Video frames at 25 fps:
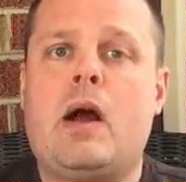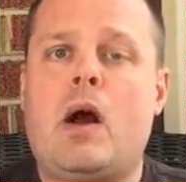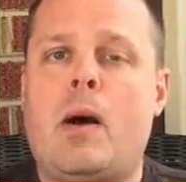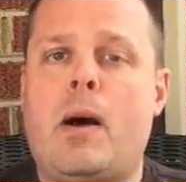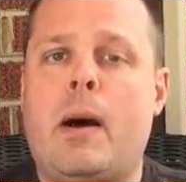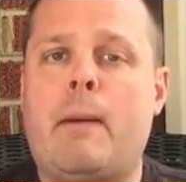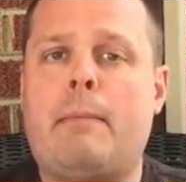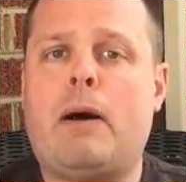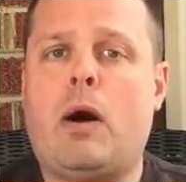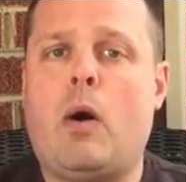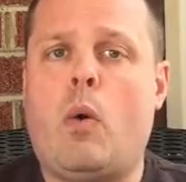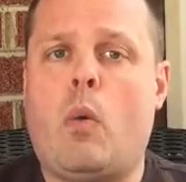
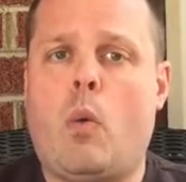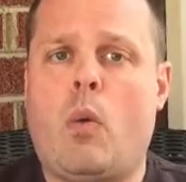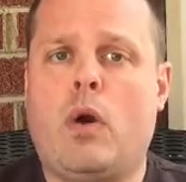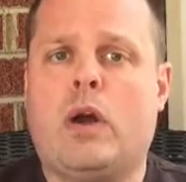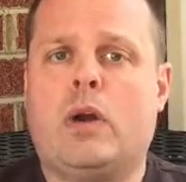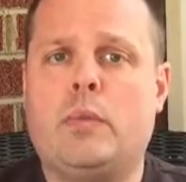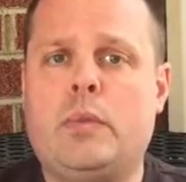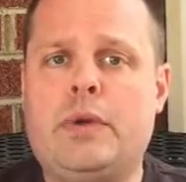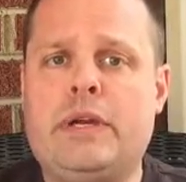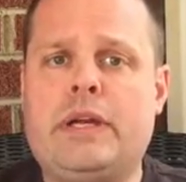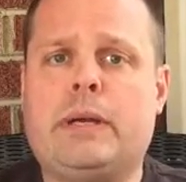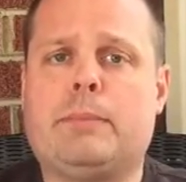about
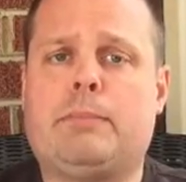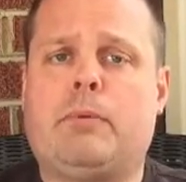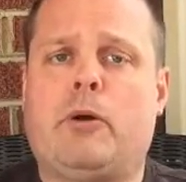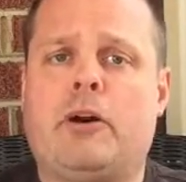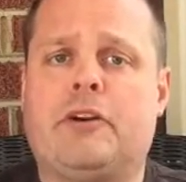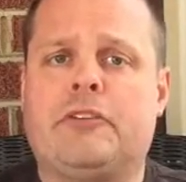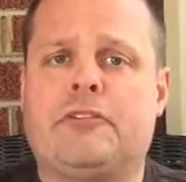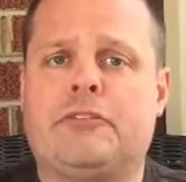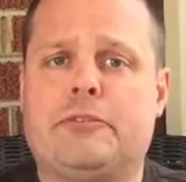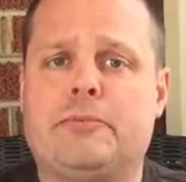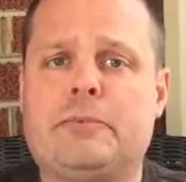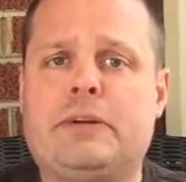1 week
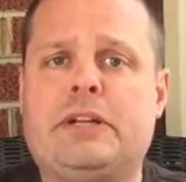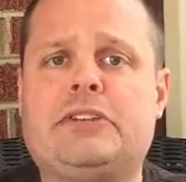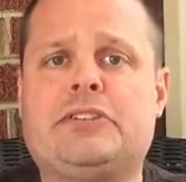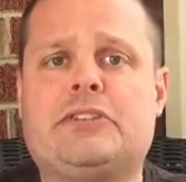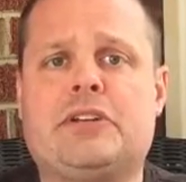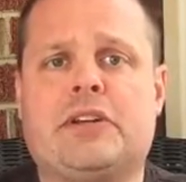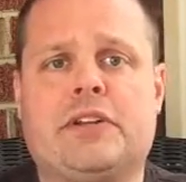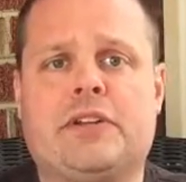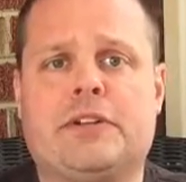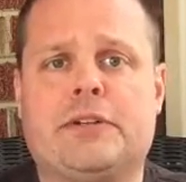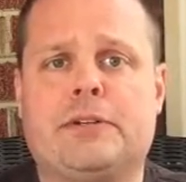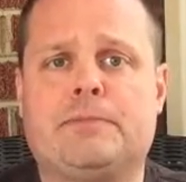apart from each
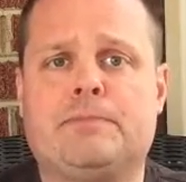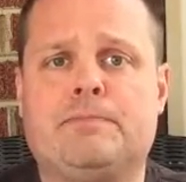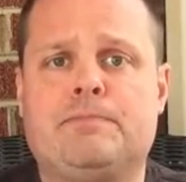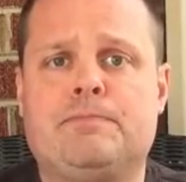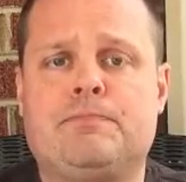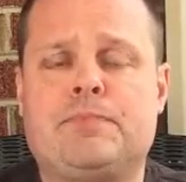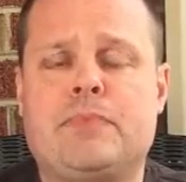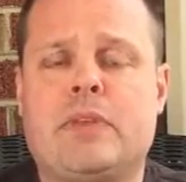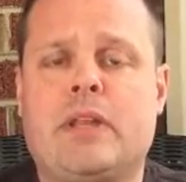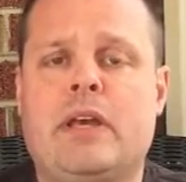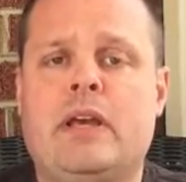other.